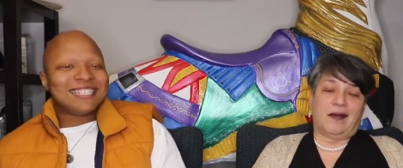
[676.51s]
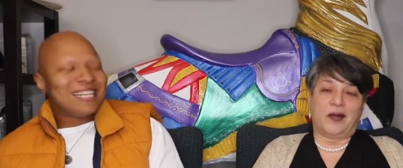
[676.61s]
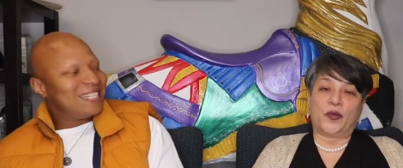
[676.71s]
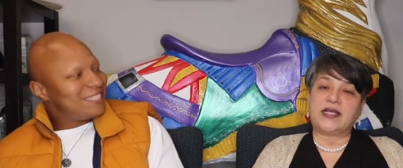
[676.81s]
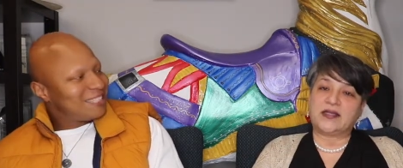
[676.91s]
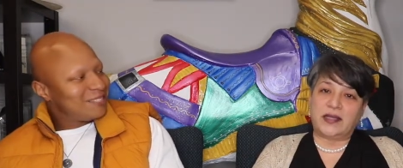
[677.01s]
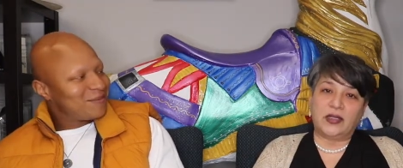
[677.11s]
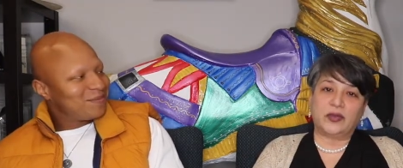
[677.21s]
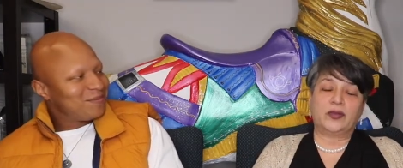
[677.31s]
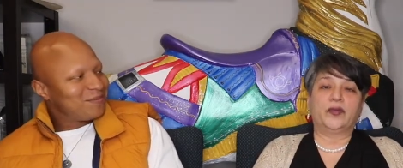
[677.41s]
Speaker 1: Uh, we
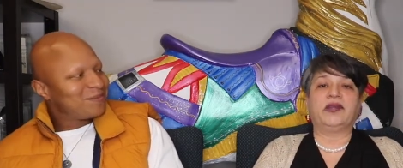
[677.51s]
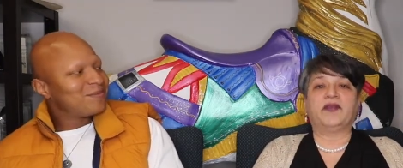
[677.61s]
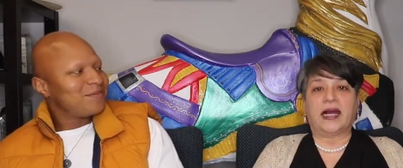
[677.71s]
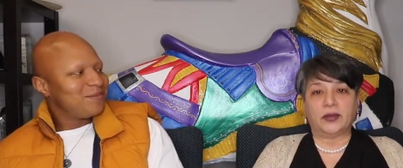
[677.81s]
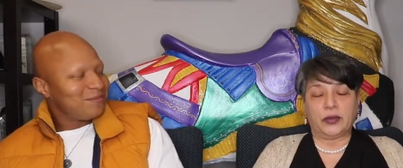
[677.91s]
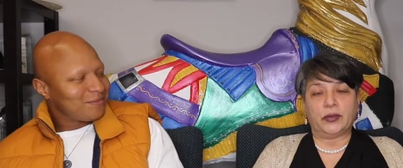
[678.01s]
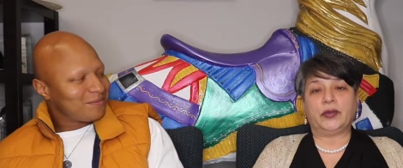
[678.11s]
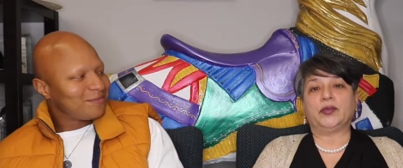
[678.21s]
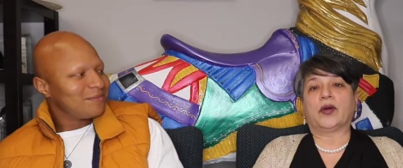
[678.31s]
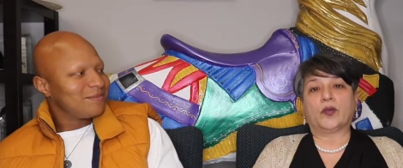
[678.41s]
see you, we mm-hmm. value
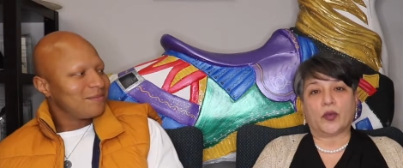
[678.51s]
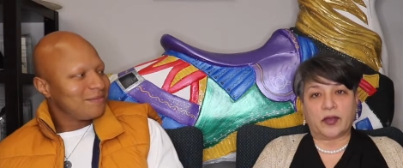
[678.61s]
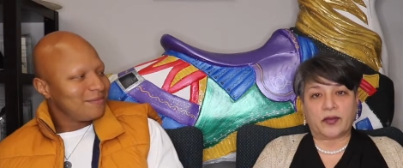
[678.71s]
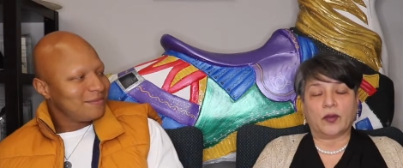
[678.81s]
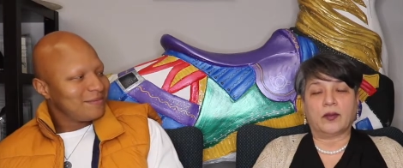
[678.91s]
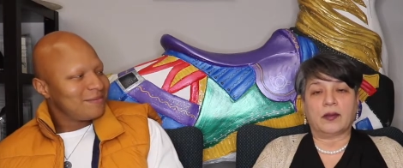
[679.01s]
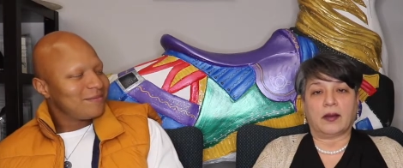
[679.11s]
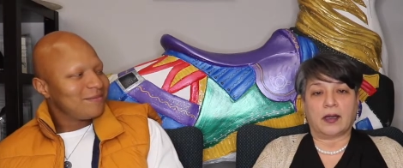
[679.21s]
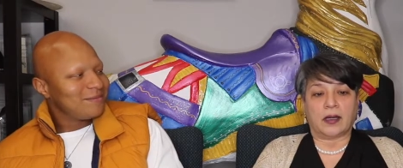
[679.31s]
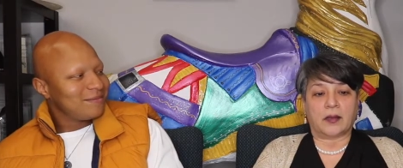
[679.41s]
you, you are worth
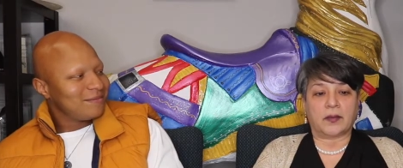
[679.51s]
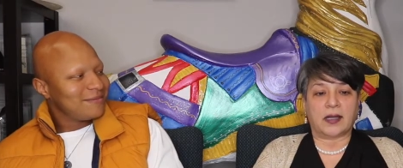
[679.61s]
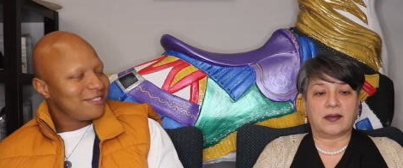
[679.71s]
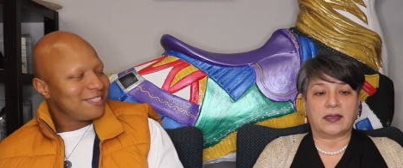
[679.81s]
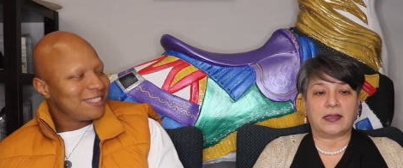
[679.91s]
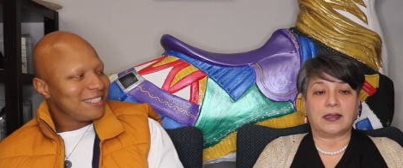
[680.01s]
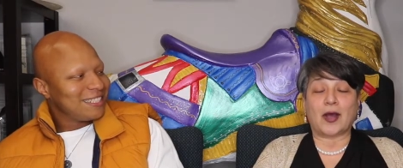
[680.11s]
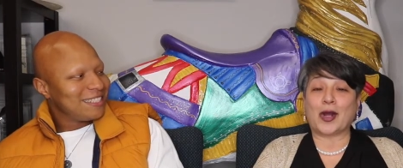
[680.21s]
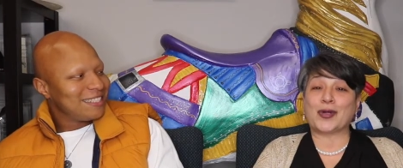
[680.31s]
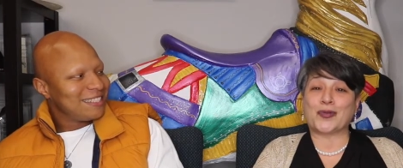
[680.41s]
um,
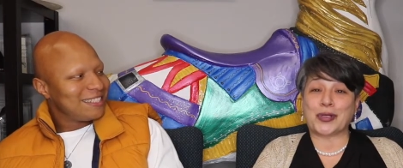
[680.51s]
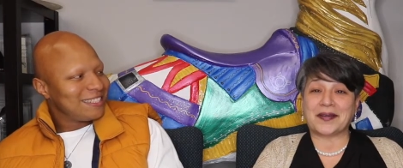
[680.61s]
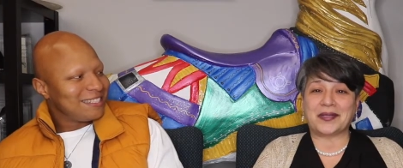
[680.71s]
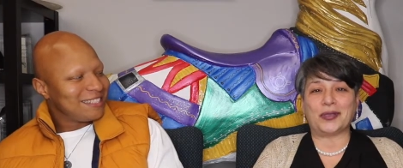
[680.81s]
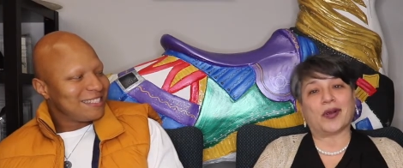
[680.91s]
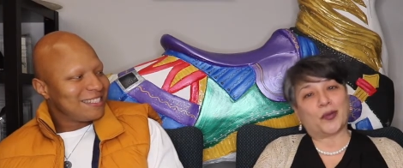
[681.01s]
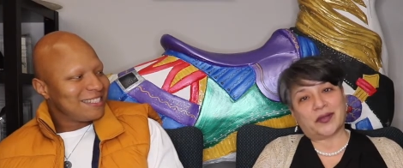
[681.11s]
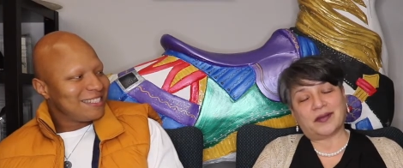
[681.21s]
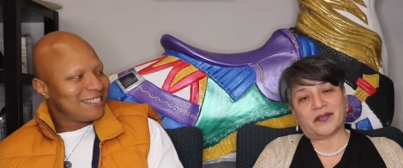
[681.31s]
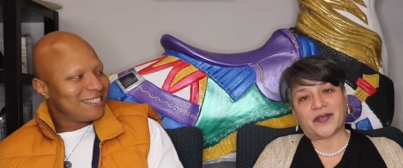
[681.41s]
the hard work and you are
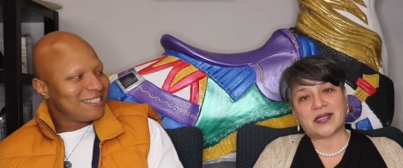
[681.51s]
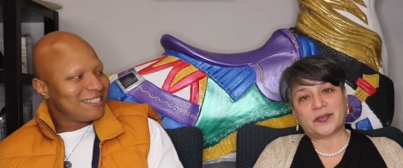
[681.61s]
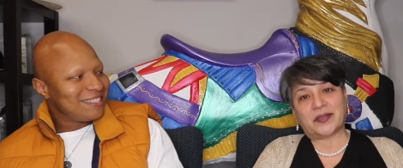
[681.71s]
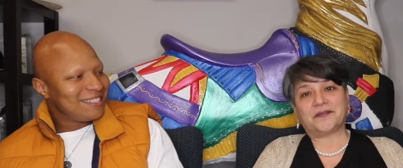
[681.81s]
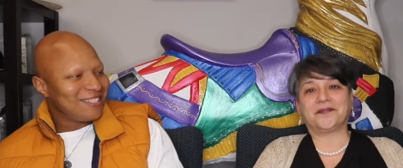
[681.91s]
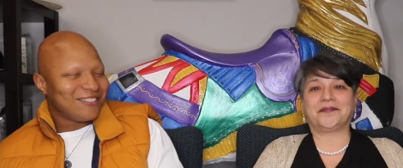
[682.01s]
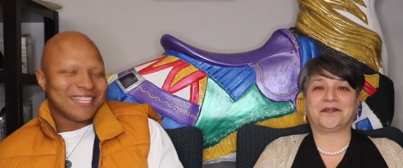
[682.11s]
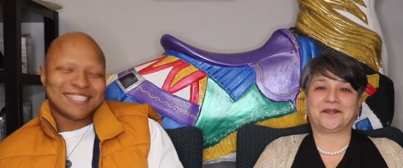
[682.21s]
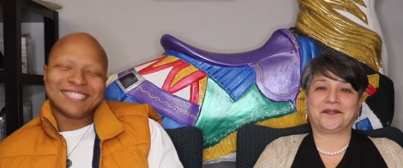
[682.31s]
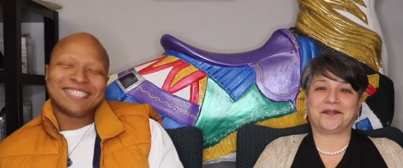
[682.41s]
worth the investment.
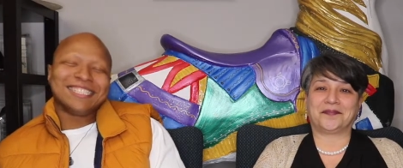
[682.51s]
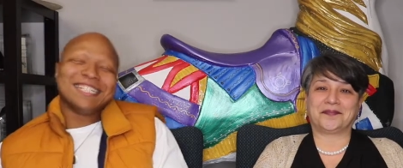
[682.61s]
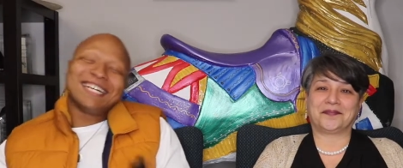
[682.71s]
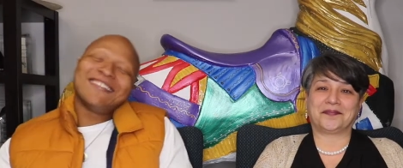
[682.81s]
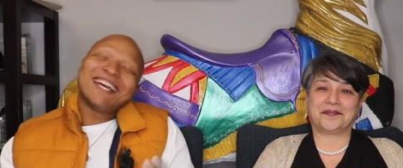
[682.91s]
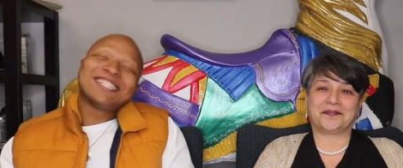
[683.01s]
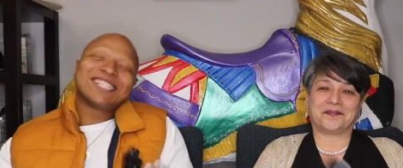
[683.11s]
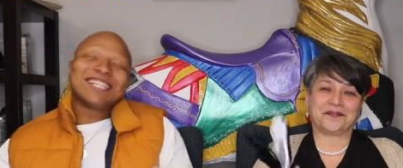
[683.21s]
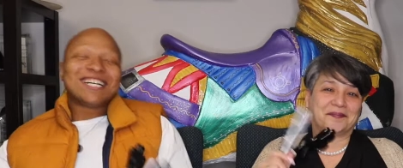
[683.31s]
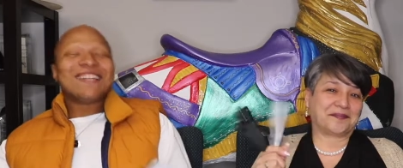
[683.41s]
Oh,
Speaker 2: that's good. That's
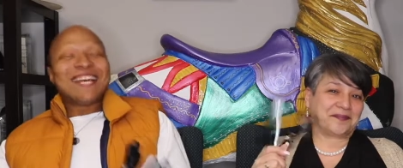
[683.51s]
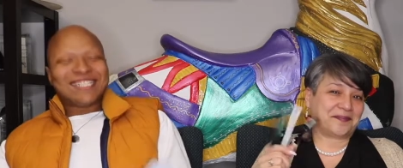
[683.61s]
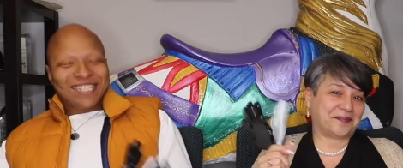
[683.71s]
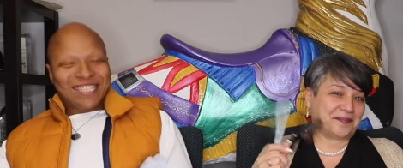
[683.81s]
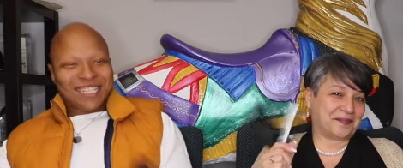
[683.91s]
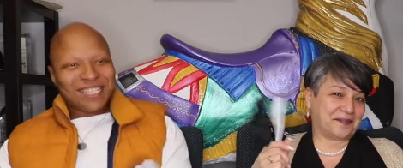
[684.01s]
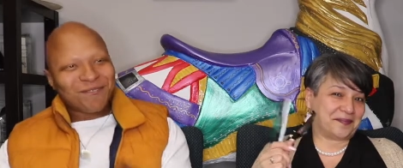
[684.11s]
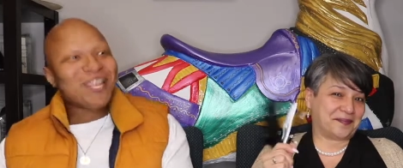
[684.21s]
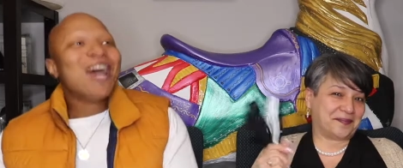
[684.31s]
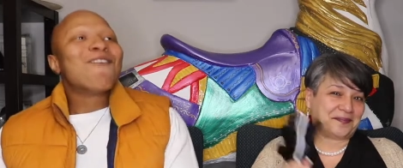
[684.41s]
good. That's
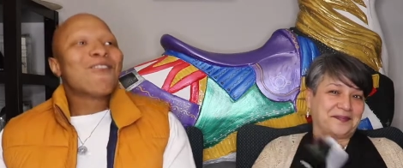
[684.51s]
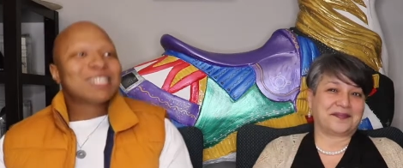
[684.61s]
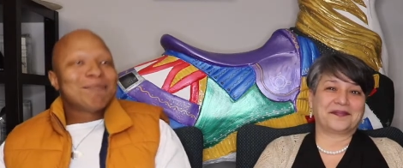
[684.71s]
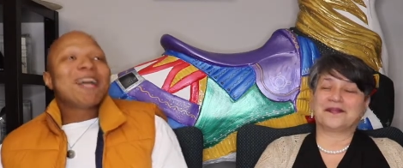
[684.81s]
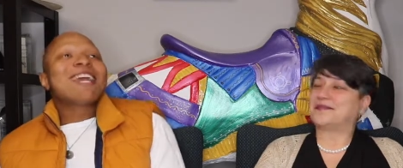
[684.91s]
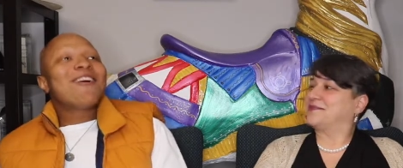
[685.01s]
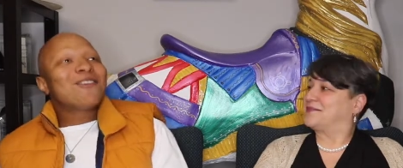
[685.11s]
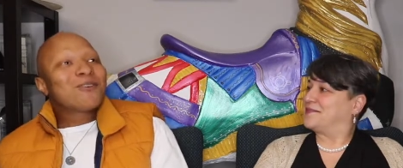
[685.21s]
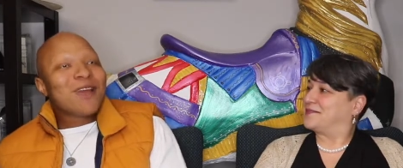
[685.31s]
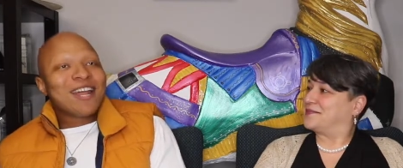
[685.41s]
good. For somebody
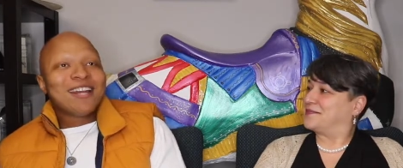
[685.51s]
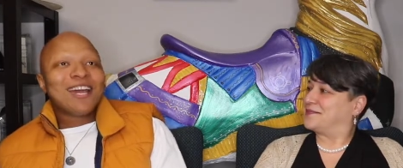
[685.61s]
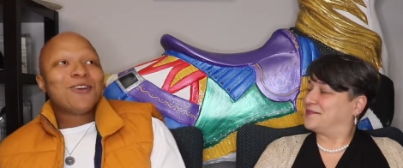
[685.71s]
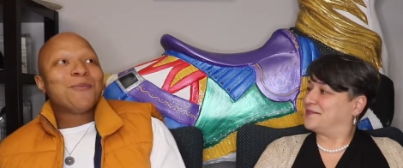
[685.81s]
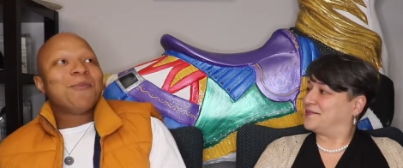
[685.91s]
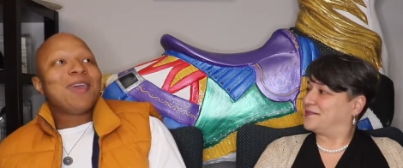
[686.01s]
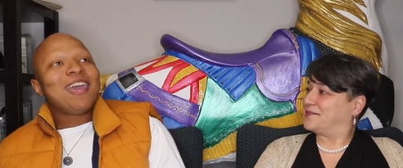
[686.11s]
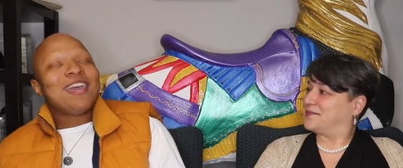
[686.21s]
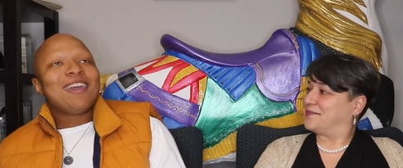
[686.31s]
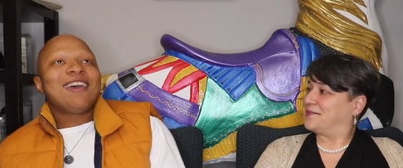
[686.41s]
out there right now who
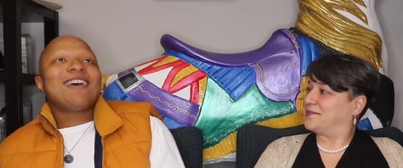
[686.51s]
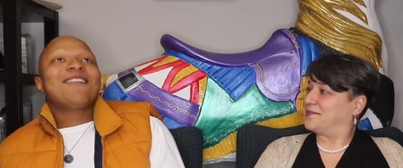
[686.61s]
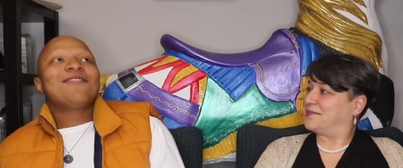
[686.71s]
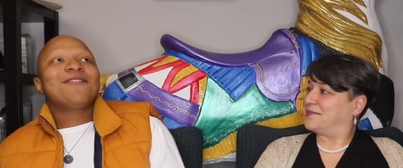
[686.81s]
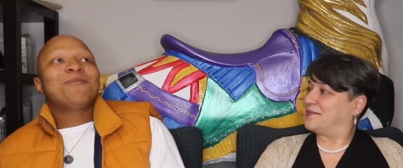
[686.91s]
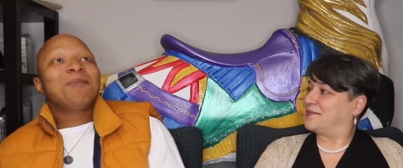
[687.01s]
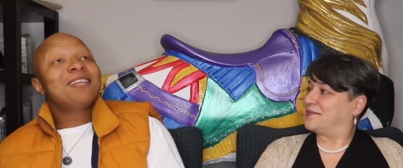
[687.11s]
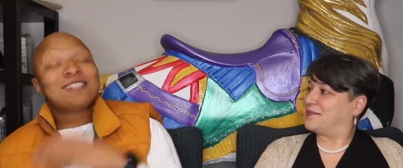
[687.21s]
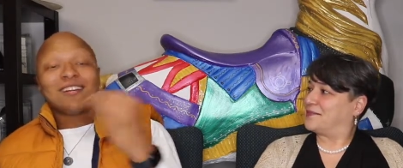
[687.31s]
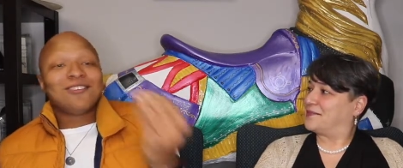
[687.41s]
may have,
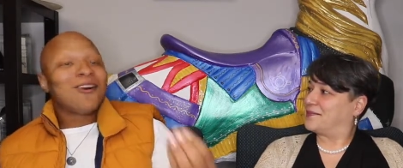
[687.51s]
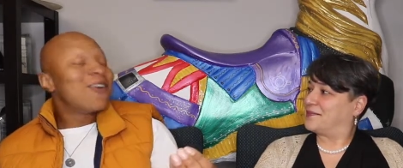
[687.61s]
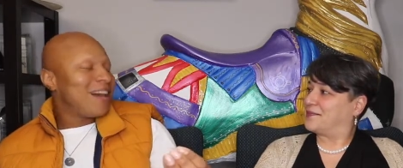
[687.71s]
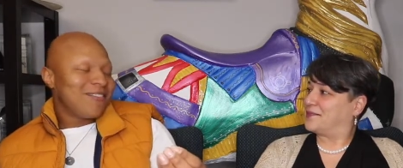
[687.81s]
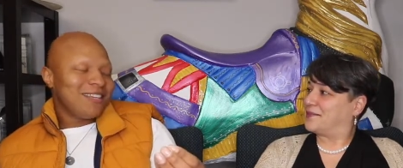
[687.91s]
may it's an adult out